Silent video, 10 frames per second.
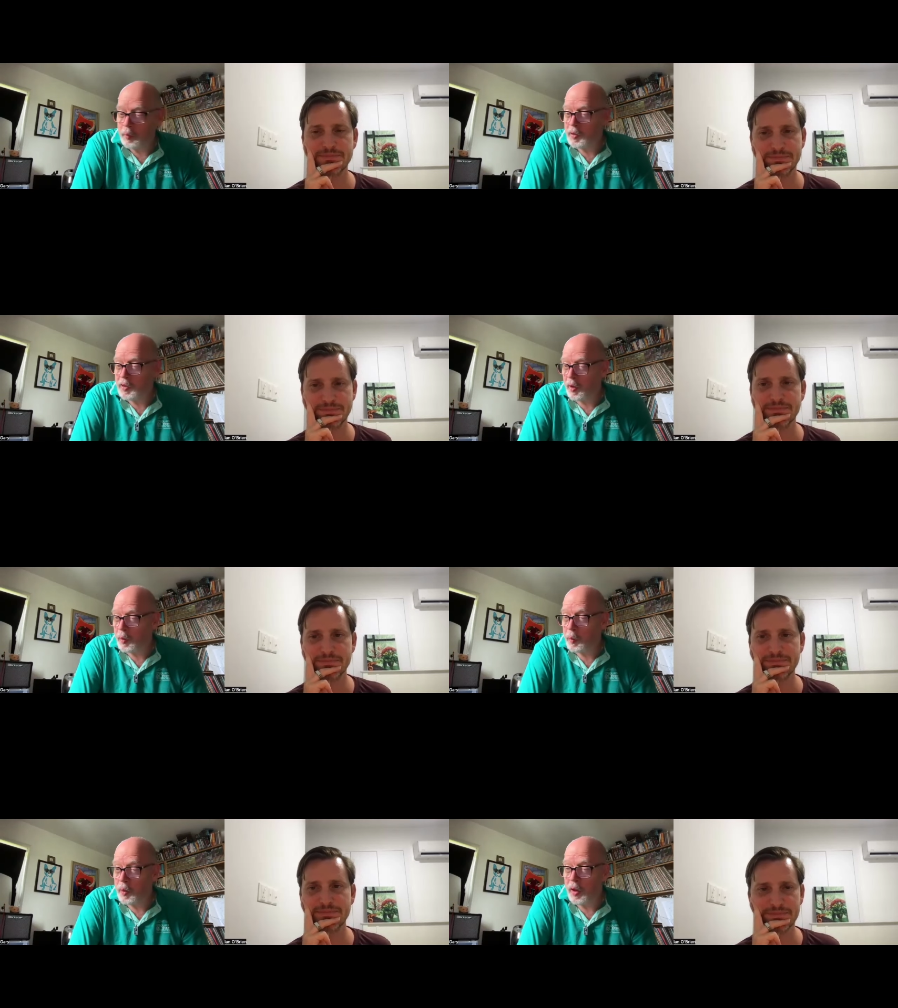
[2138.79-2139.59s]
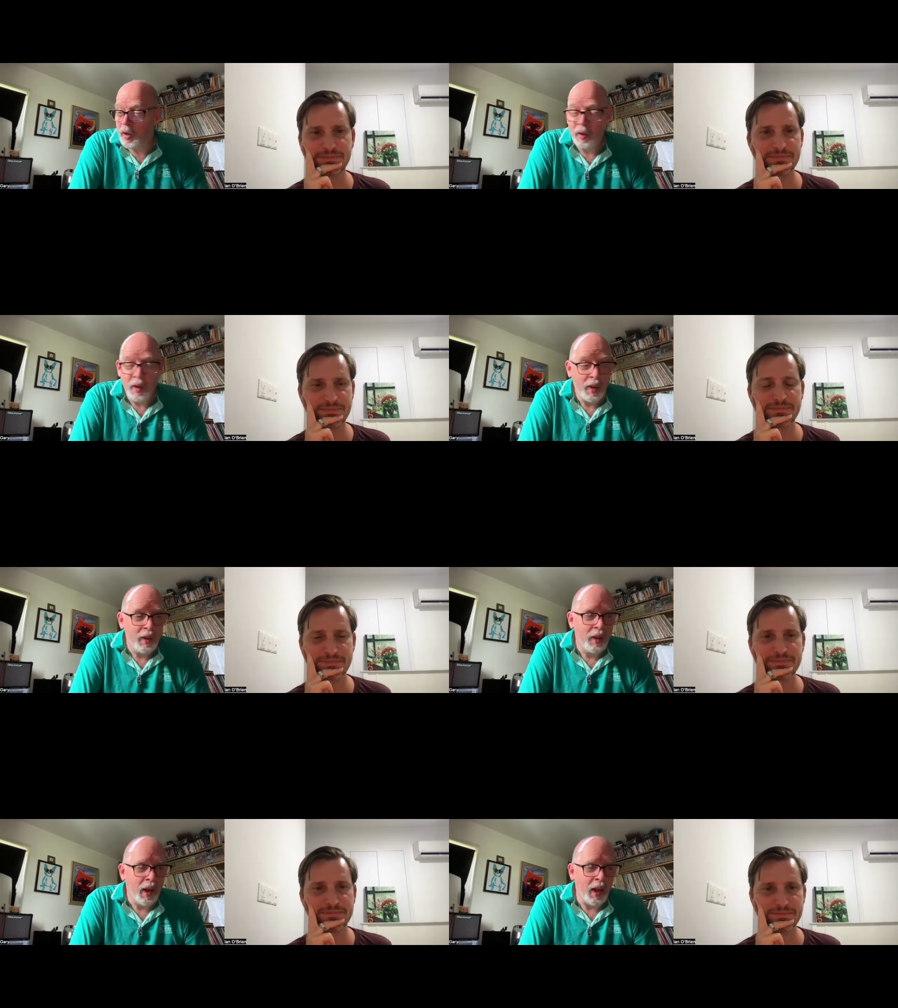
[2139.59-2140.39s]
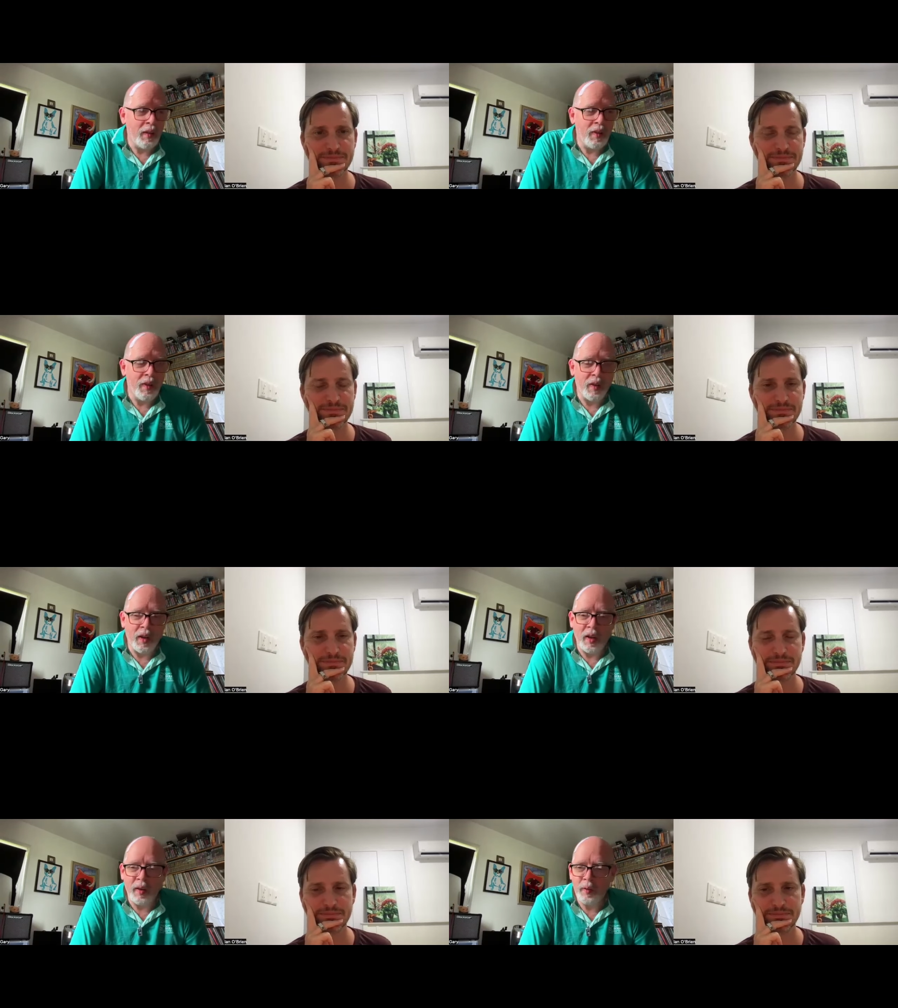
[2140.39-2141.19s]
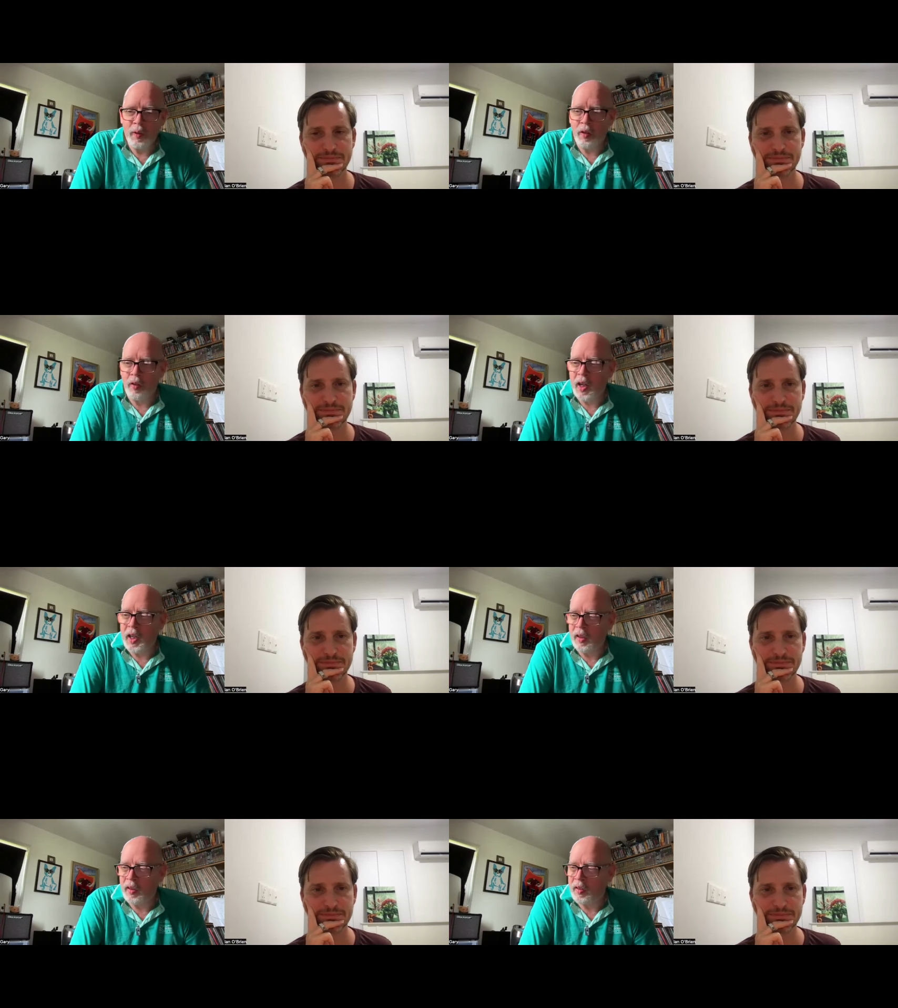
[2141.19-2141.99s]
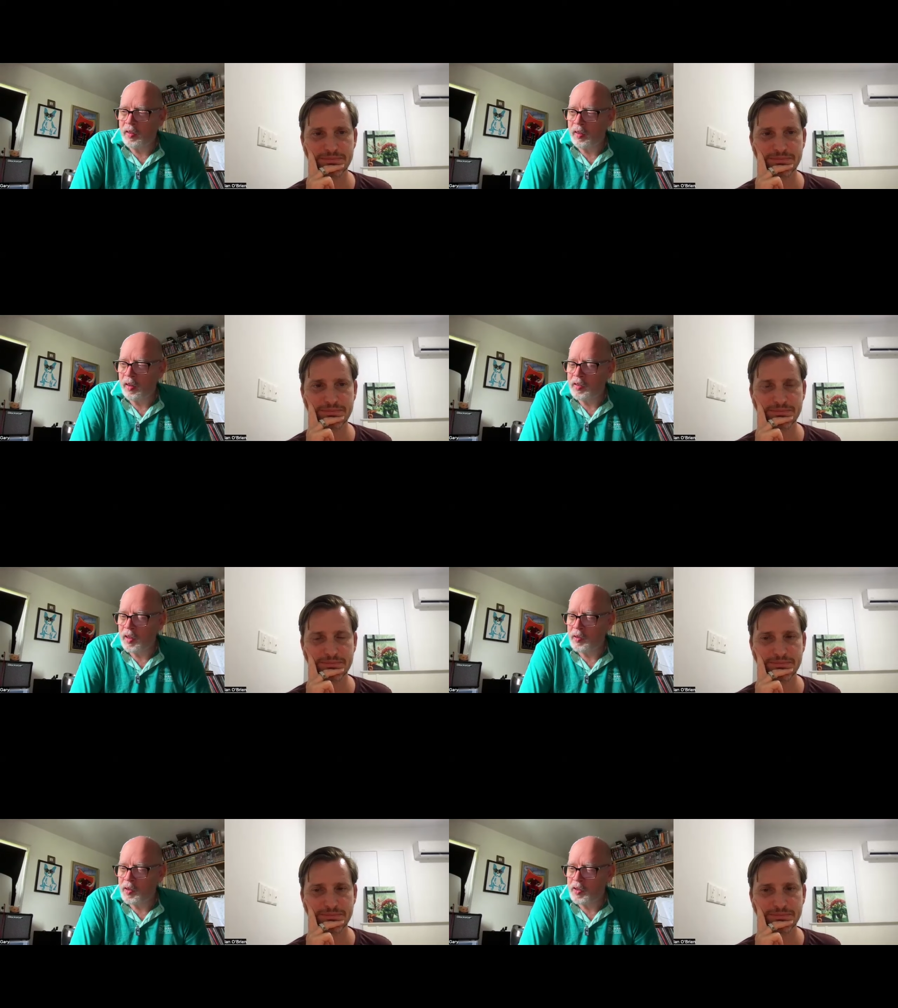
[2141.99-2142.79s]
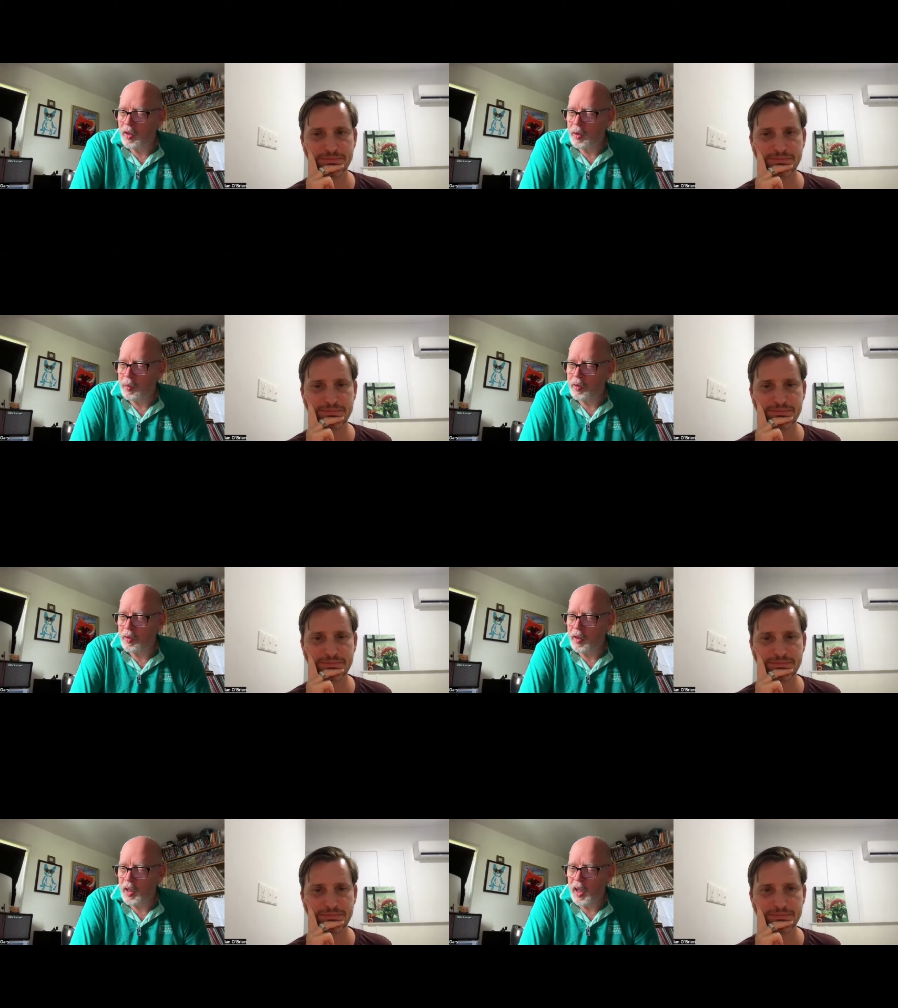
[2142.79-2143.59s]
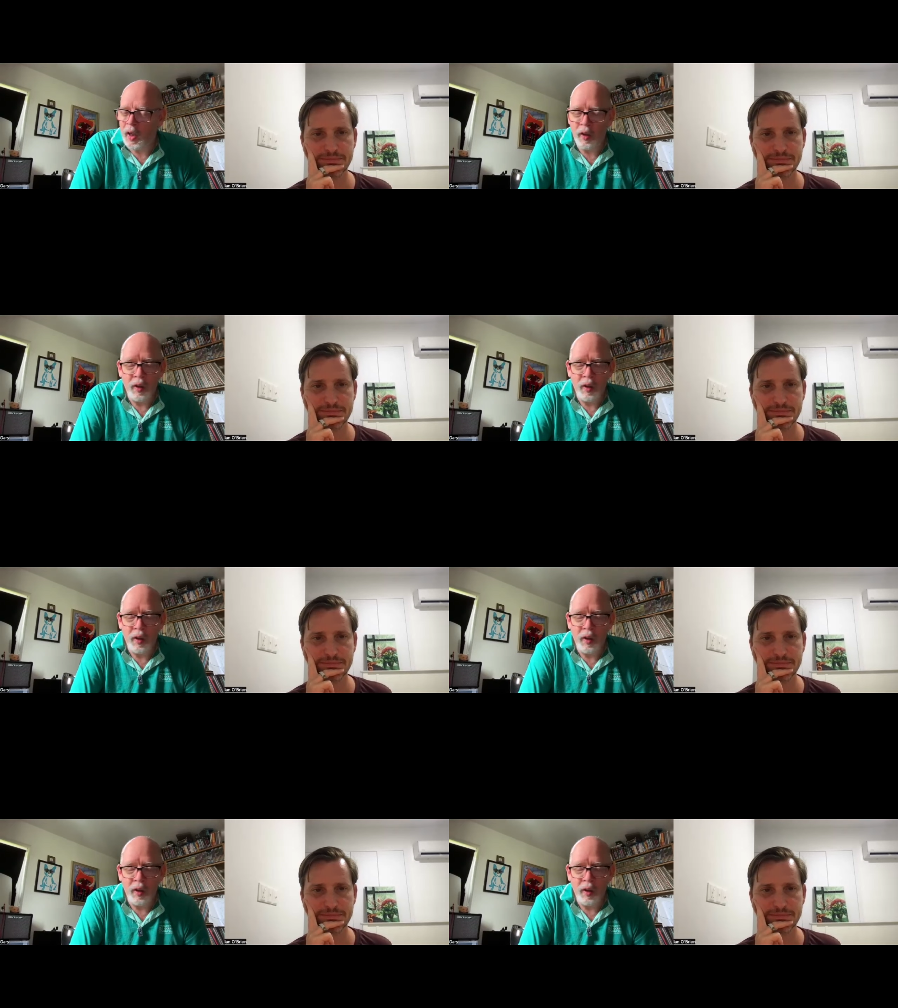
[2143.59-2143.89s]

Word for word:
Speaker 1: So uh, it's uh, great, and like I said, I just signed it for another year,